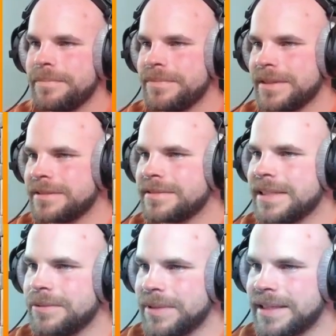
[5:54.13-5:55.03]

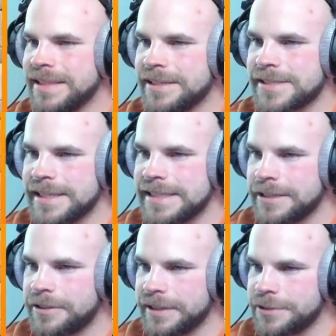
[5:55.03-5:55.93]
Alright, we got an outside Town
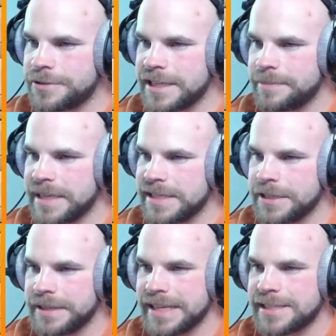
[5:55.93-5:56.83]
Hall. Interesting base here.
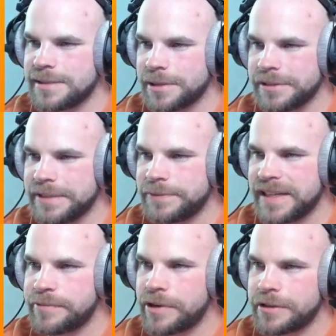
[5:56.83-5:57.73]
He has
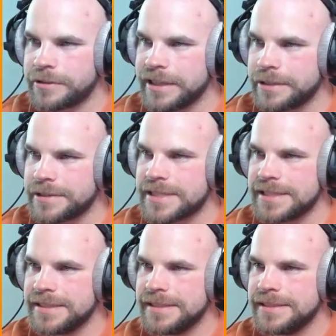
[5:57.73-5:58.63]
35 Hog Riders.
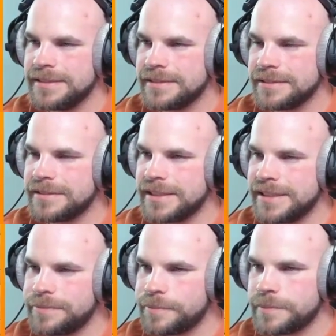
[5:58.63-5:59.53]
Okay.
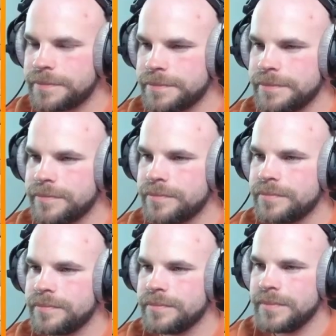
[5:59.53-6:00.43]

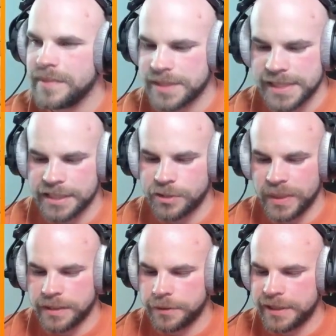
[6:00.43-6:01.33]
Let's take a
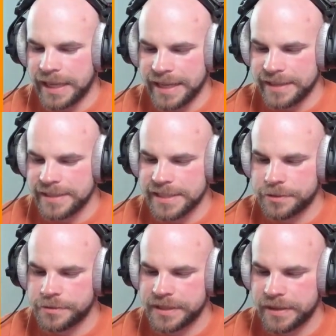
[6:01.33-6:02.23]
quick look at his
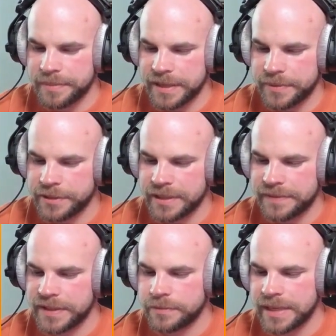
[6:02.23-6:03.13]
hero equipment. We do have
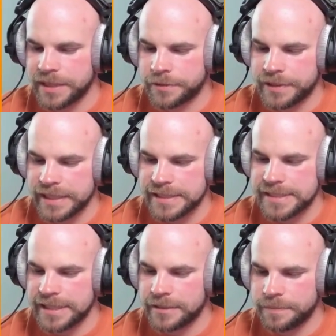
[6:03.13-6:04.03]
the regular King
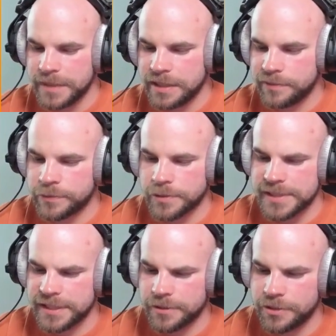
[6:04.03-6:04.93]
setup, Frozen
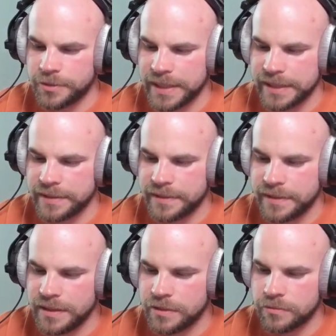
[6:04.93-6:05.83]
Arrow Queen,
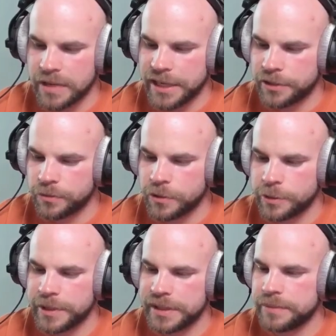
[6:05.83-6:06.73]
regular Warden
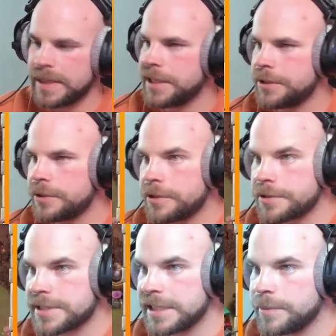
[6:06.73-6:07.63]
ability, regular
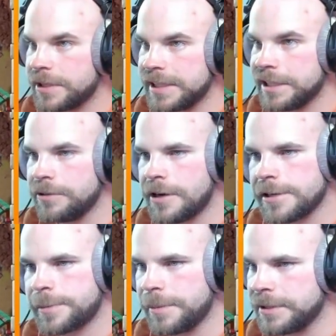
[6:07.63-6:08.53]
RC ability. No Hog
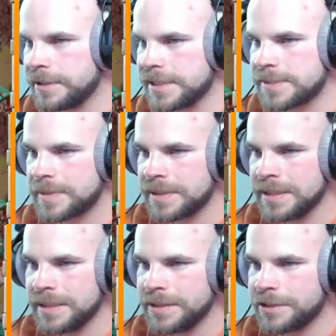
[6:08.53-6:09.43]
Puppet on this one.
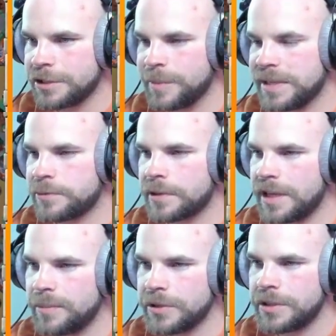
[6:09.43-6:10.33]
Could have made for a lot
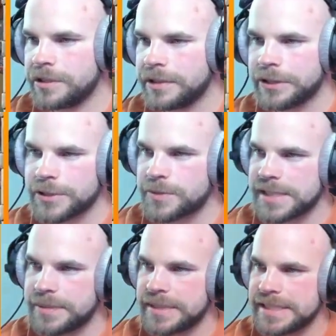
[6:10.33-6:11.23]
more Hog Riders. We'll
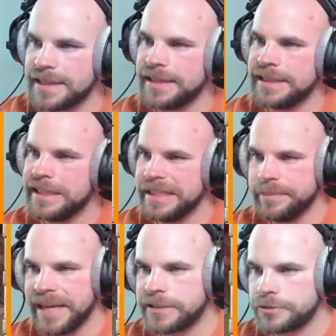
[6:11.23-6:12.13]
see what he's got in the
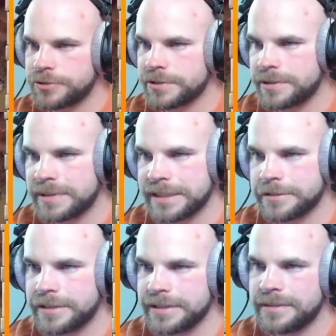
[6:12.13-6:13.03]
Battle Drill later
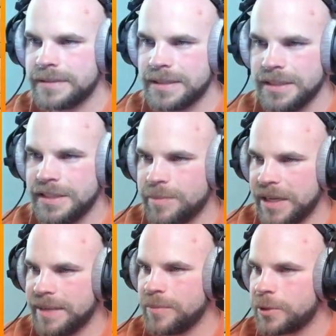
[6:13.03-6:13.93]
on. Might
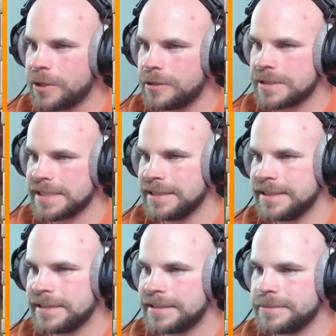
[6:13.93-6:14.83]
have more Hogs in
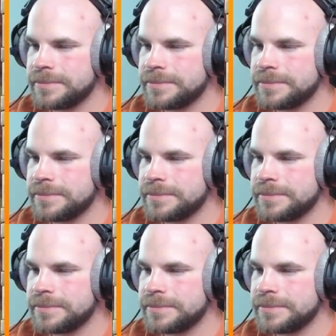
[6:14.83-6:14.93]
there.